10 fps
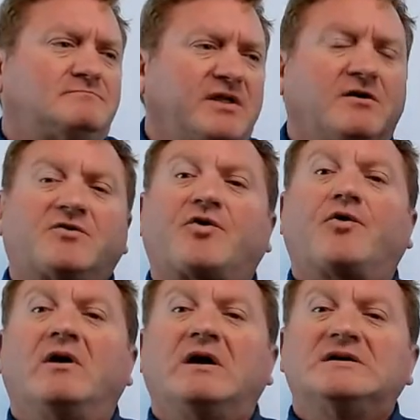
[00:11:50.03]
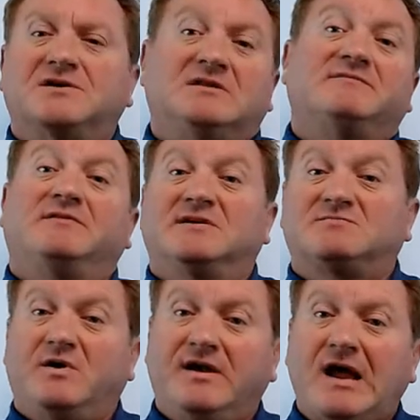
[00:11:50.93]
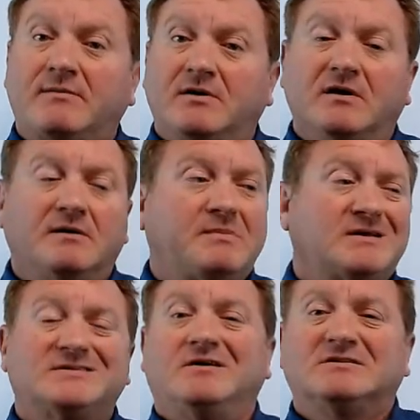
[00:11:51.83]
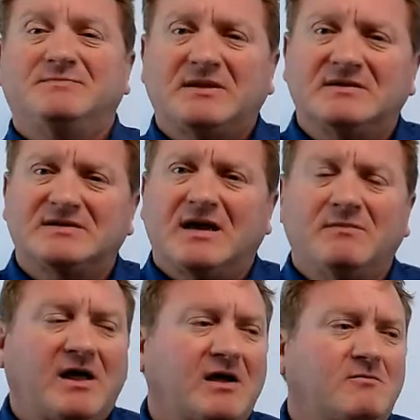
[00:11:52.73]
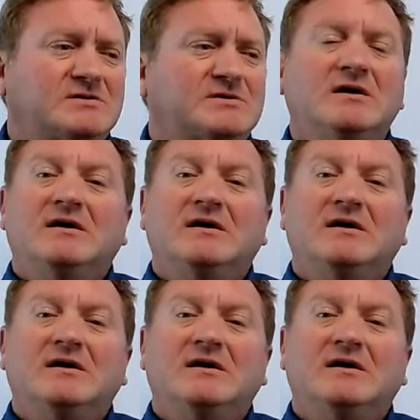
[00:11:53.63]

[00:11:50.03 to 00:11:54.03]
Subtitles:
you know, Croatia live in this one neighborhood because they all speak the same language.